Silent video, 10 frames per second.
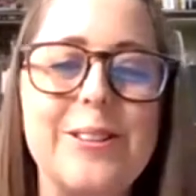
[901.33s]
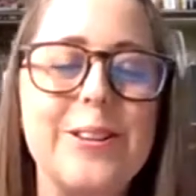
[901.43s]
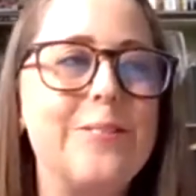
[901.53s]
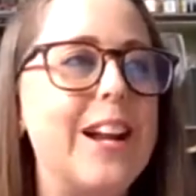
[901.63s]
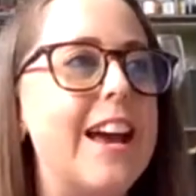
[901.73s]
sort
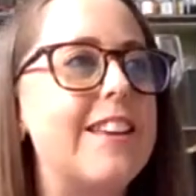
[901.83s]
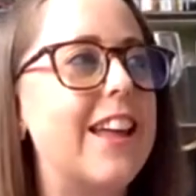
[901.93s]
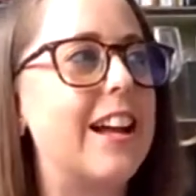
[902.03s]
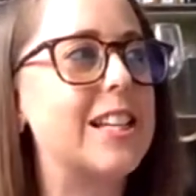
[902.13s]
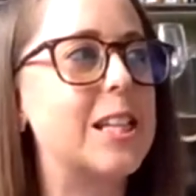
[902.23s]
of like
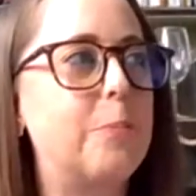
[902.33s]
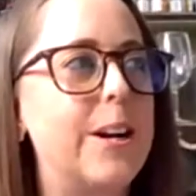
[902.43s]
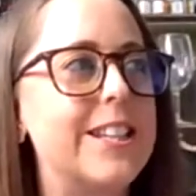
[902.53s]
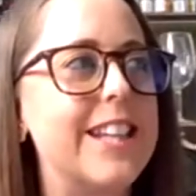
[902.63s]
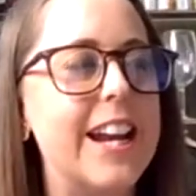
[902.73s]
that
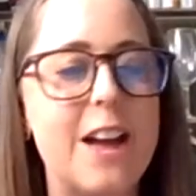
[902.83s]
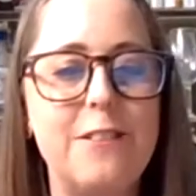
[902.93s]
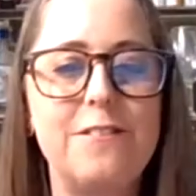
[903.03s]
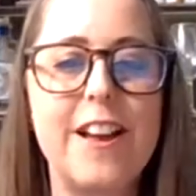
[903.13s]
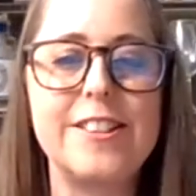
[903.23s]
spritz, that
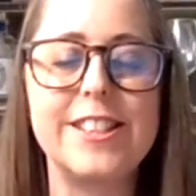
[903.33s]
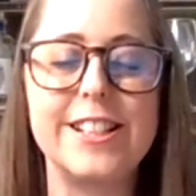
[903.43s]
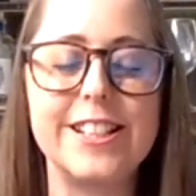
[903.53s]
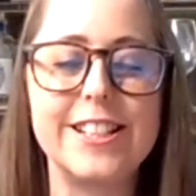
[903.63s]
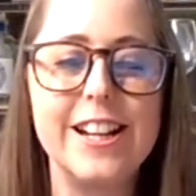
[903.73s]

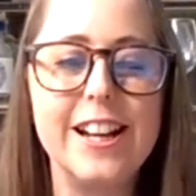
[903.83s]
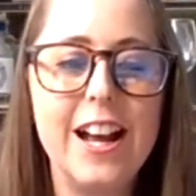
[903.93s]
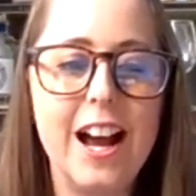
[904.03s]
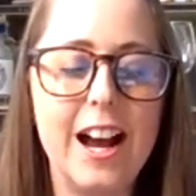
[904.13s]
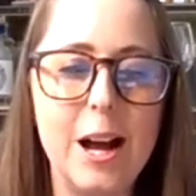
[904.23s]
effervescent
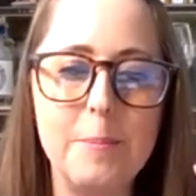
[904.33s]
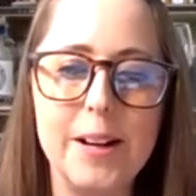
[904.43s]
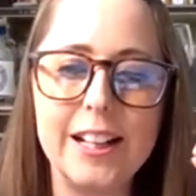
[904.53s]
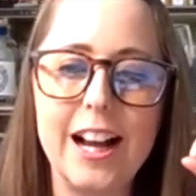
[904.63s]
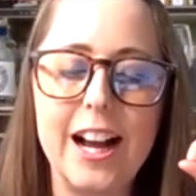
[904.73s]

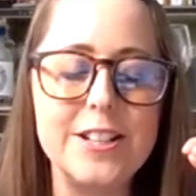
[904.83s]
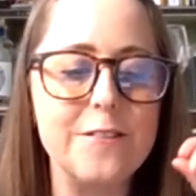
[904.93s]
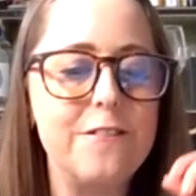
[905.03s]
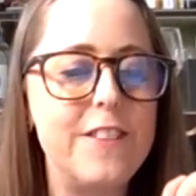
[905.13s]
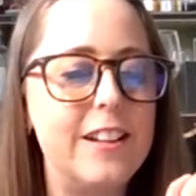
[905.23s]
kind of
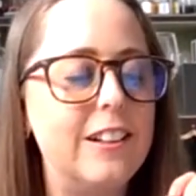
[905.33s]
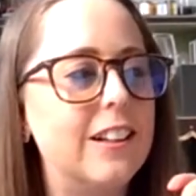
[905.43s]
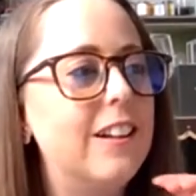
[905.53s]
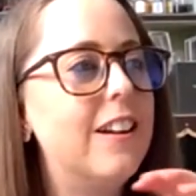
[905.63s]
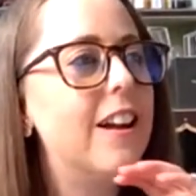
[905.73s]

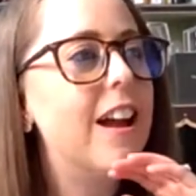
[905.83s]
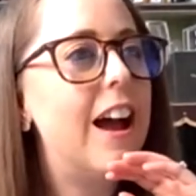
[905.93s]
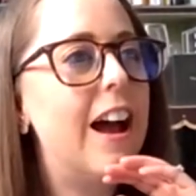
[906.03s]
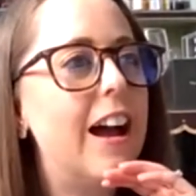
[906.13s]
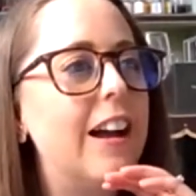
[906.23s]
feel.
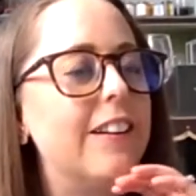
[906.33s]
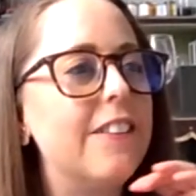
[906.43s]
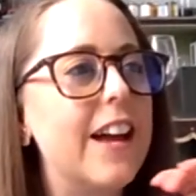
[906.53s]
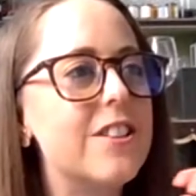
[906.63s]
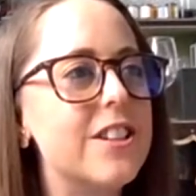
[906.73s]
And
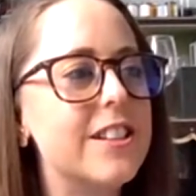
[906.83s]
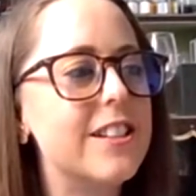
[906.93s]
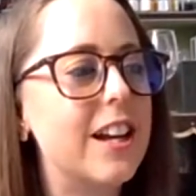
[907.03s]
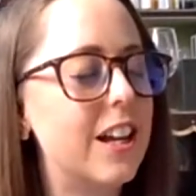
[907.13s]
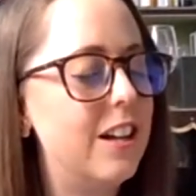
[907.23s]
that's just
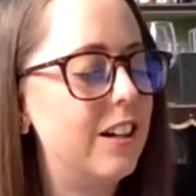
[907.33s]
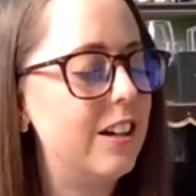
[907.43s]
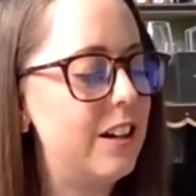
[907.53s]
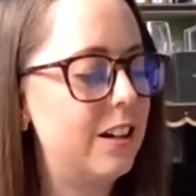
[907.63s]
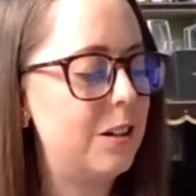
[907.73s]
like a
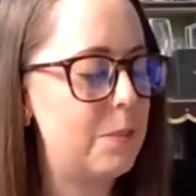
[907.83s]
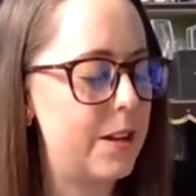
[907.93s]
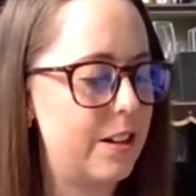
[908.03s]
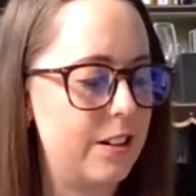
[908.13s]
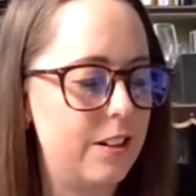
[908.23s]
little
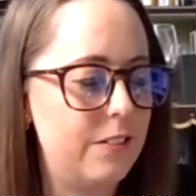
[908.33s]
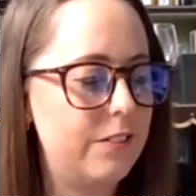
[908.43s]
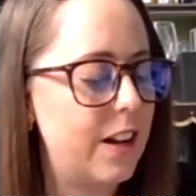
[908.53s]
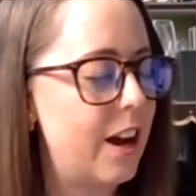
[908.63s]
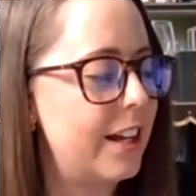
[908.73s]
bit
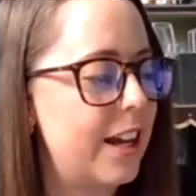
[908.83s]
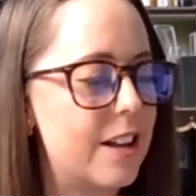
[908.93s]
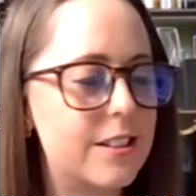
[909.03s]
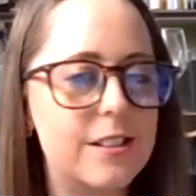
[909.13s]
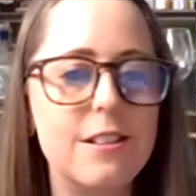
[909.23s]
of, I
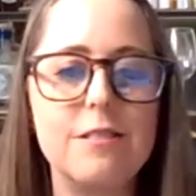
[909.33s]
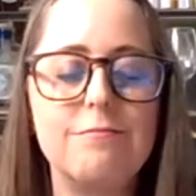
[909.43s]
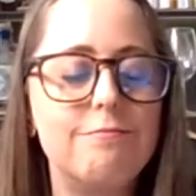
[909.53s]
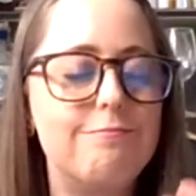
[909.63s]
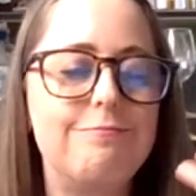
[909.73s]
guess, the
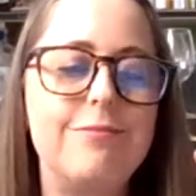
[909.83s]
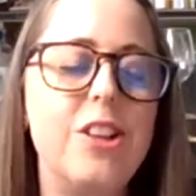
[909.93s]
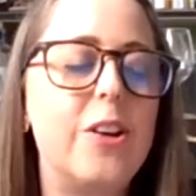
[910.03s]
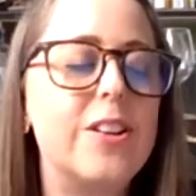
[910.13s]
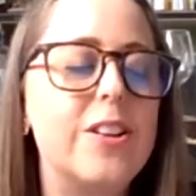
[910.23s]

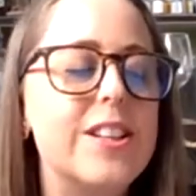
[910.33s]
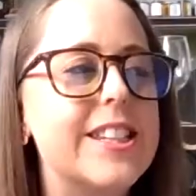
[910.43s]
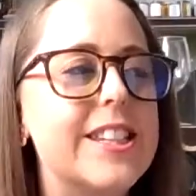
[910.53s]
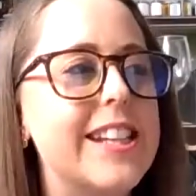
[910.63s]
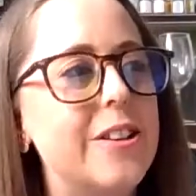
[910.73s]
not
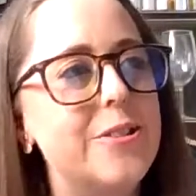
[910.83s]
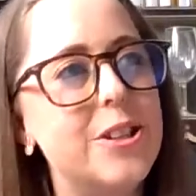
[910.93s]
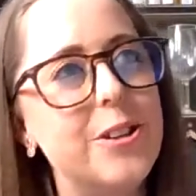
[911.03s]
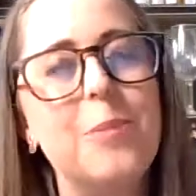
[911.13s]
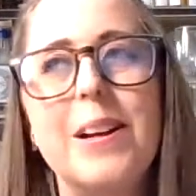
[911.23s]
CO2, but